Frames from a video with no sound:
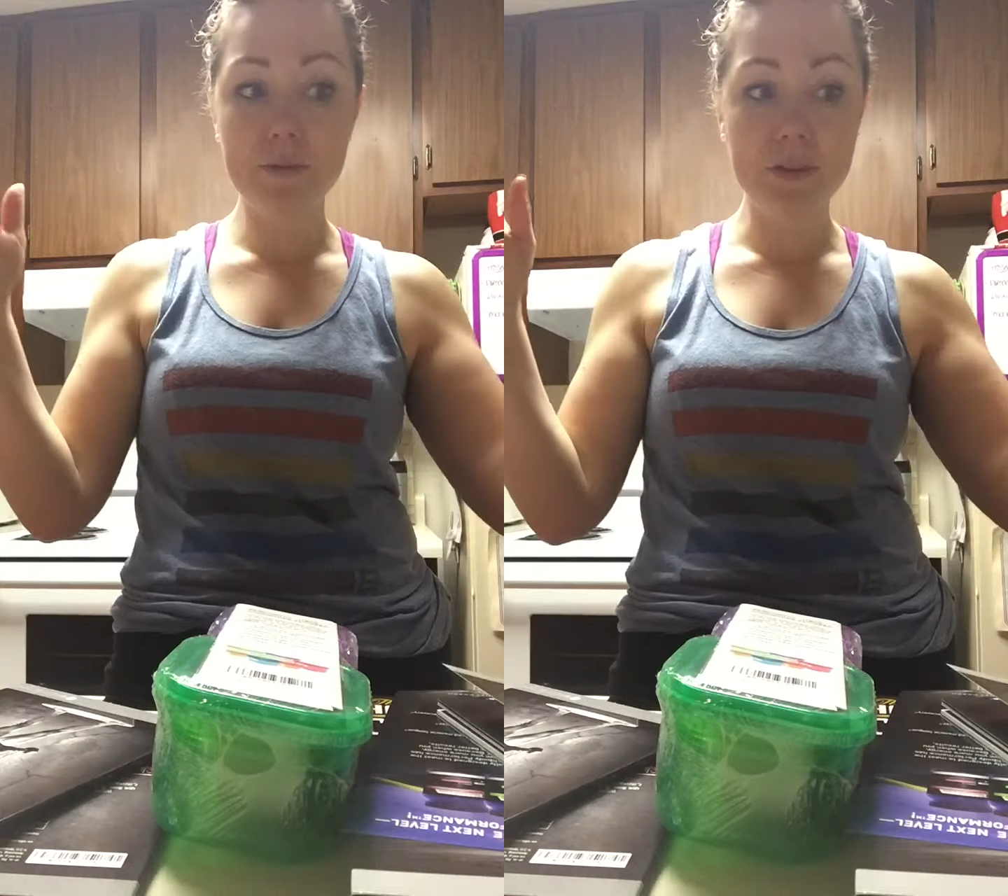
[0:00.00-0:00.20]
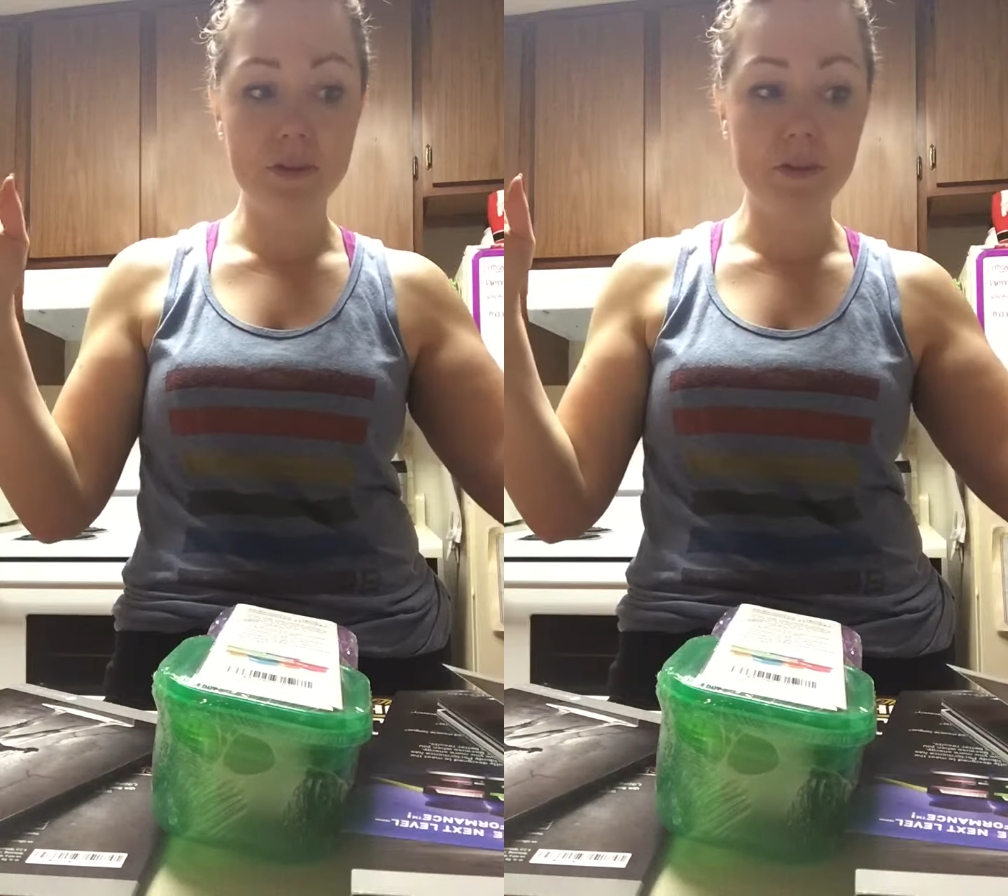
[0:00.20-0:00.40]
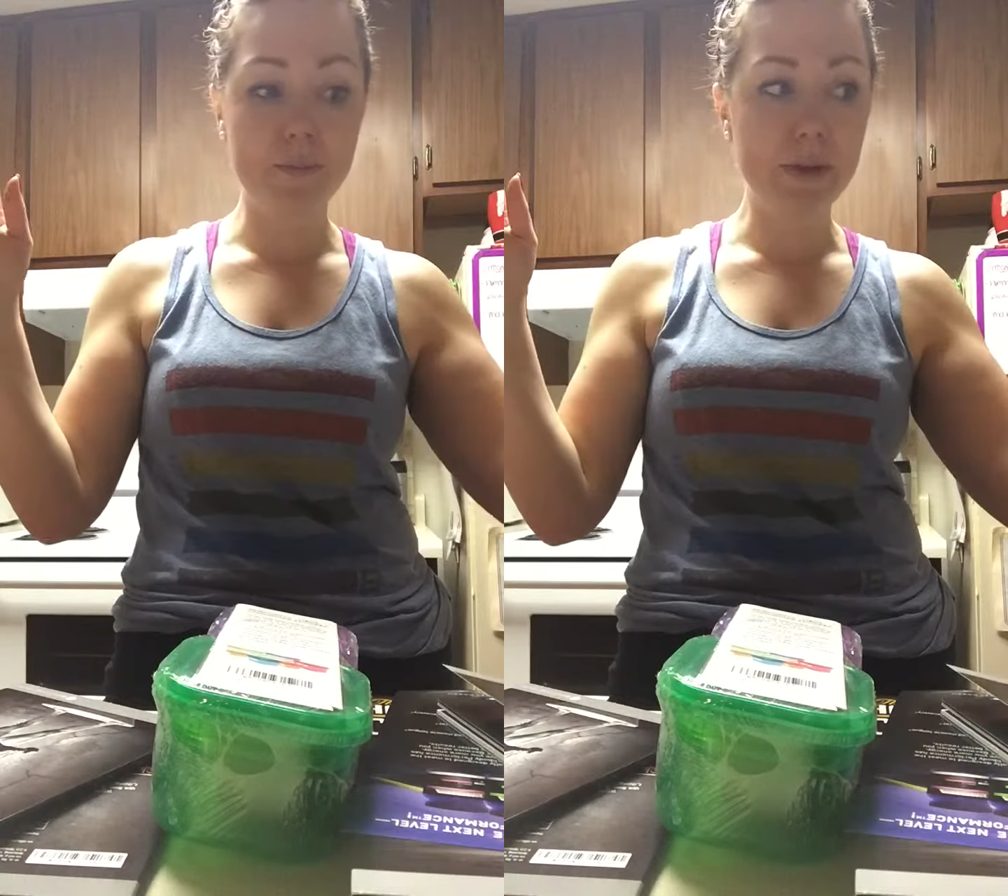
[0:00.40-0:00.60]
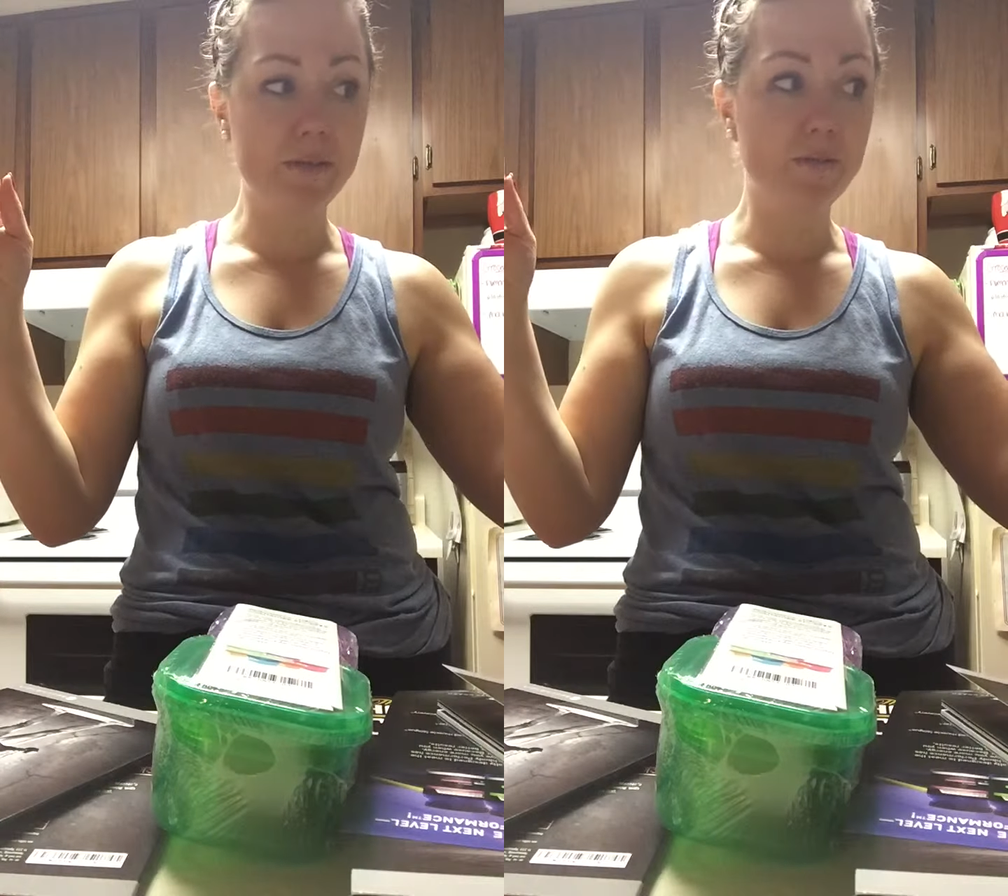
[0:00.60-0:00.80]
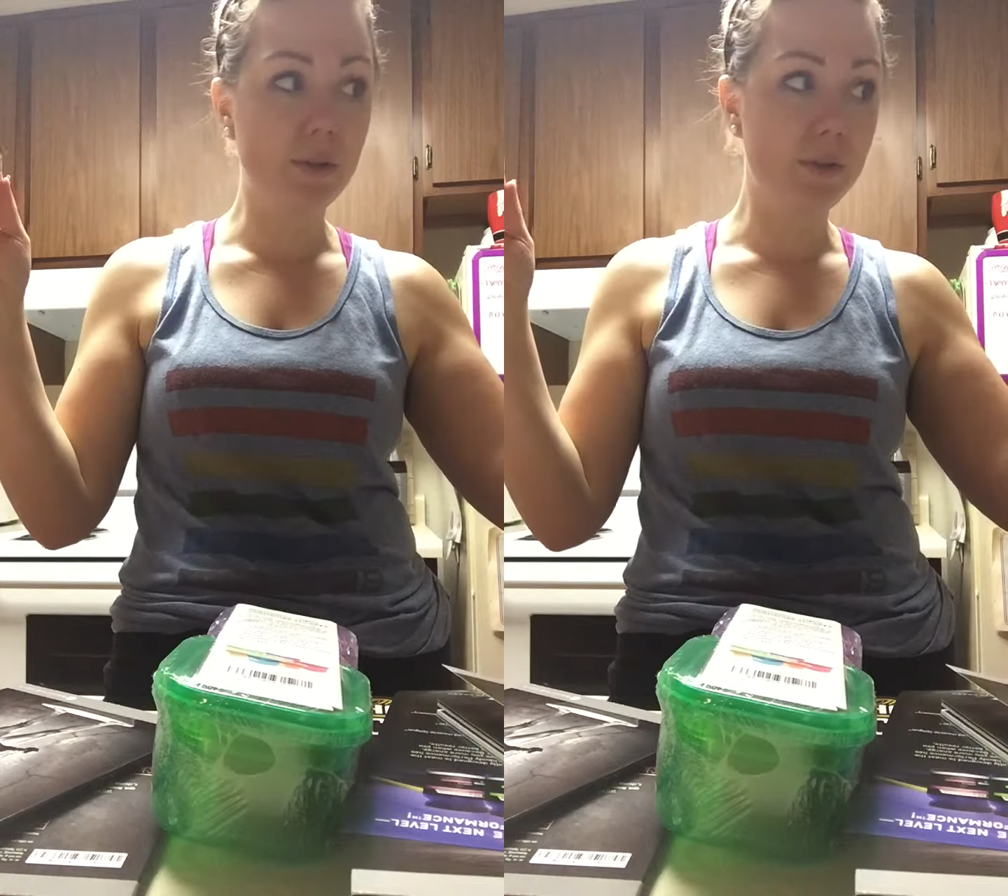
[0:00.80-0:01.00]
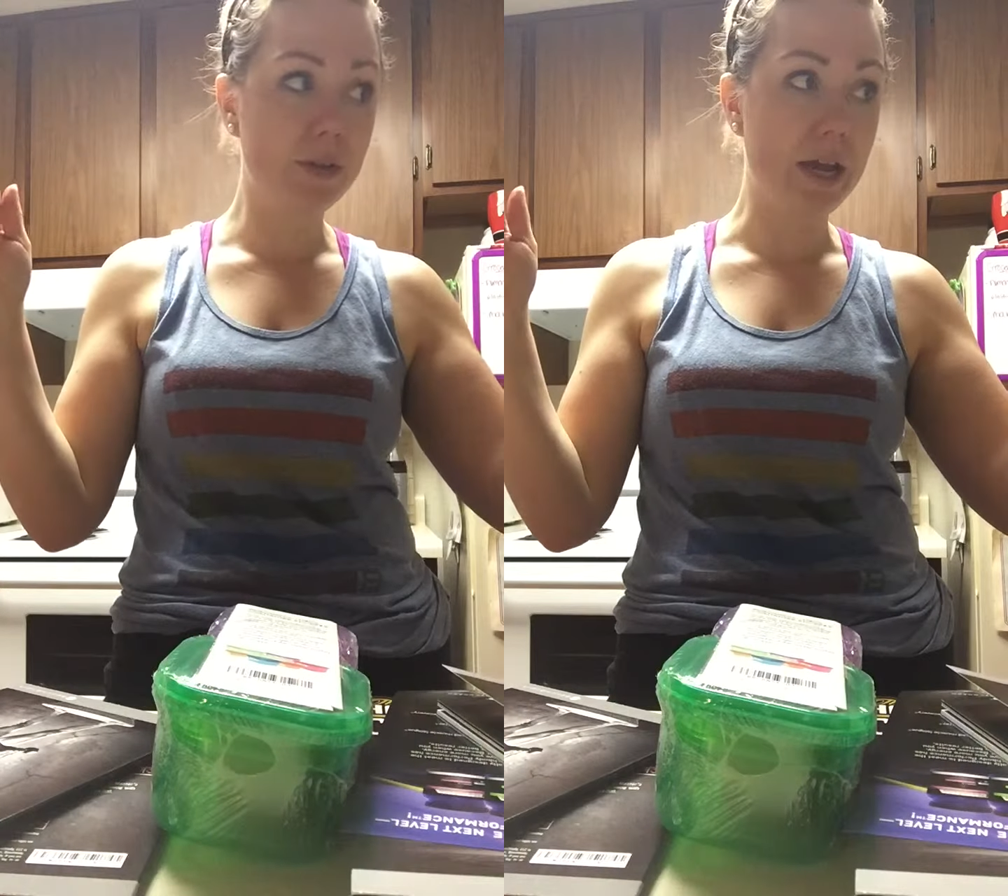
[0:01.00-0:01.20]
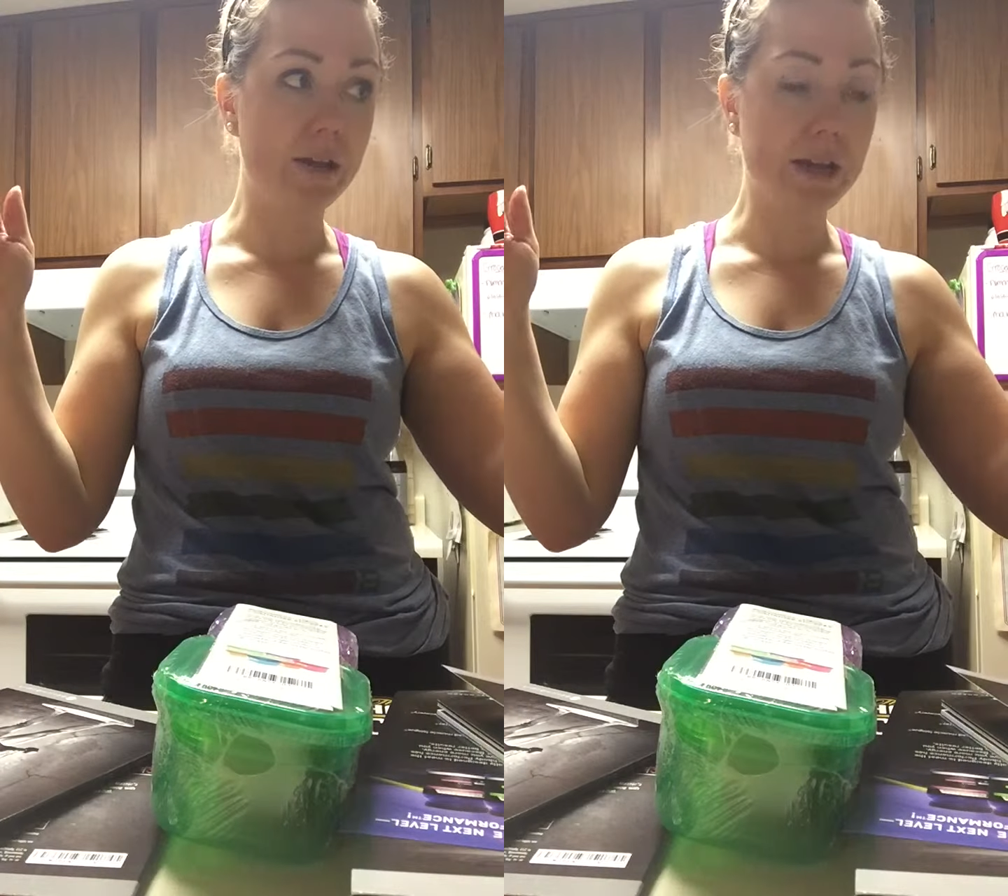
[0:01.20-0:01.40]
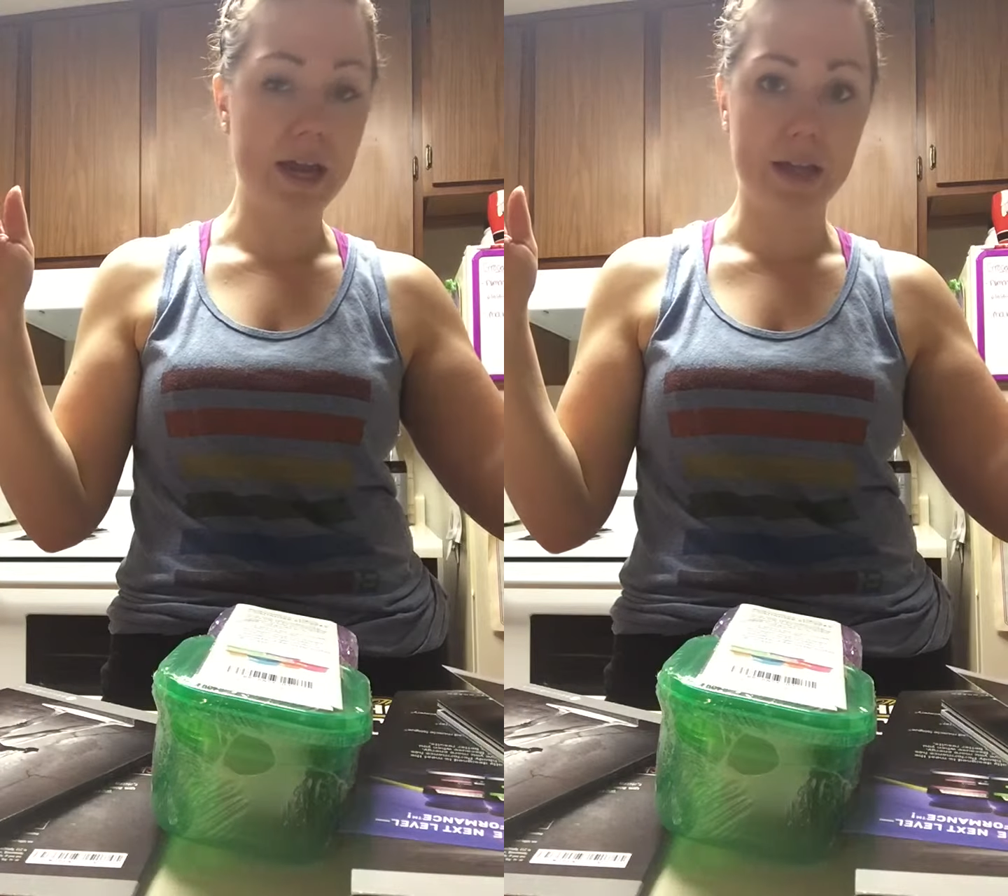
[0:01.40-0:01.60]
which is a big
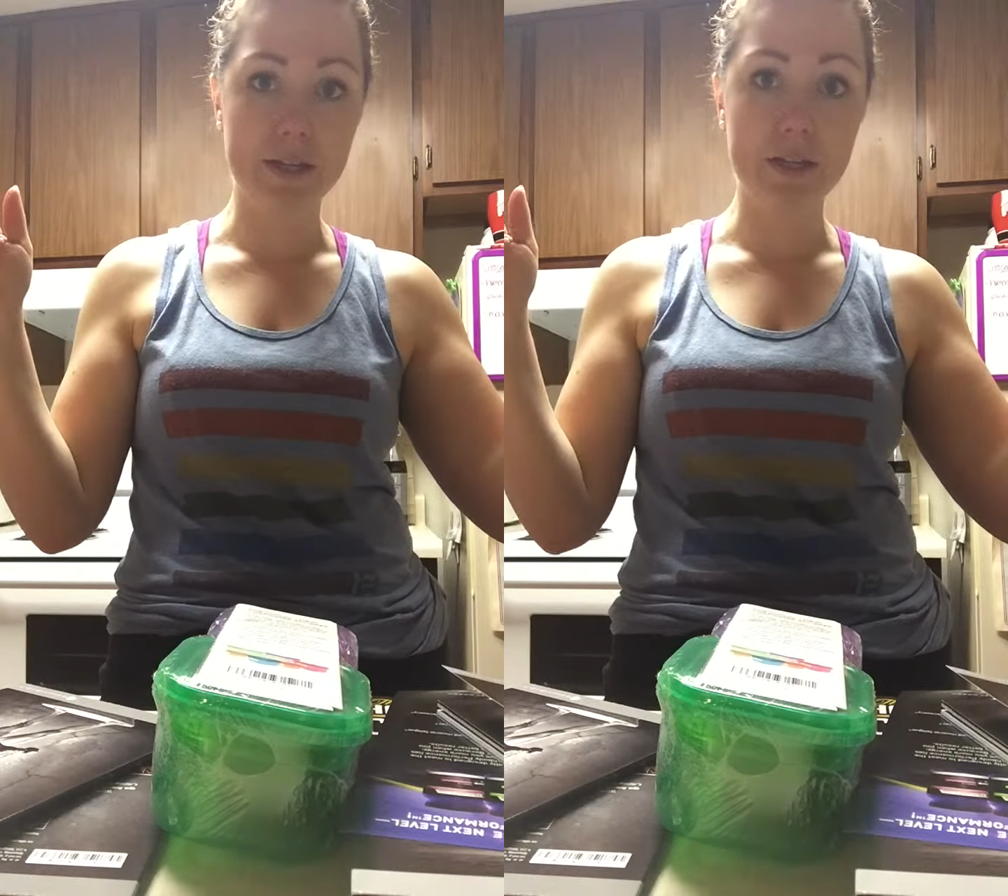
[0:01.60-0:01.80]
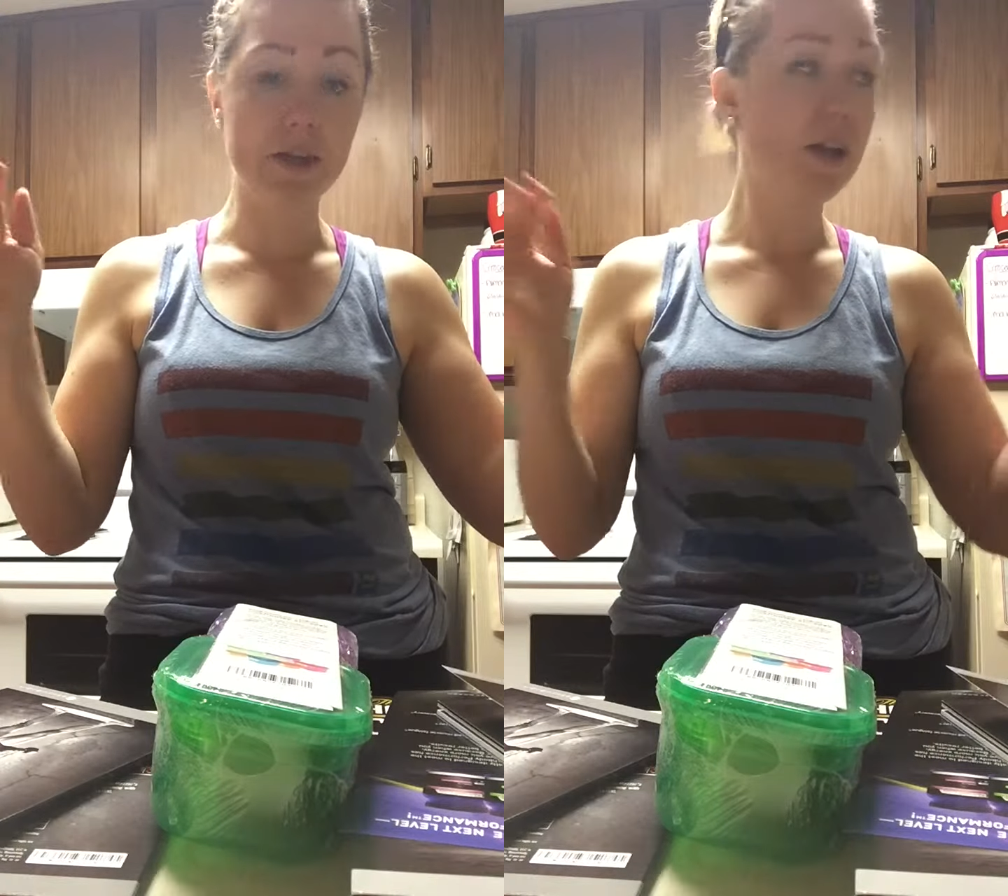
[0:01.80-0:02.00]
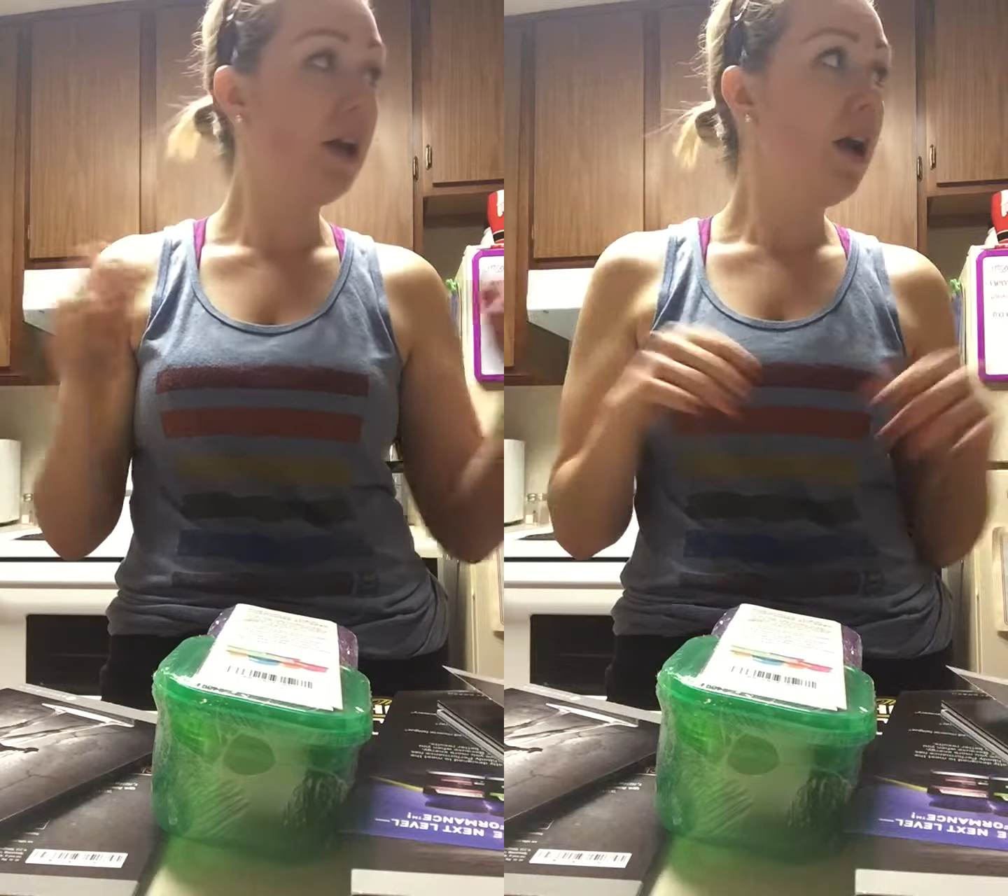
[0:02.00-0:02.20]
fold-out calendar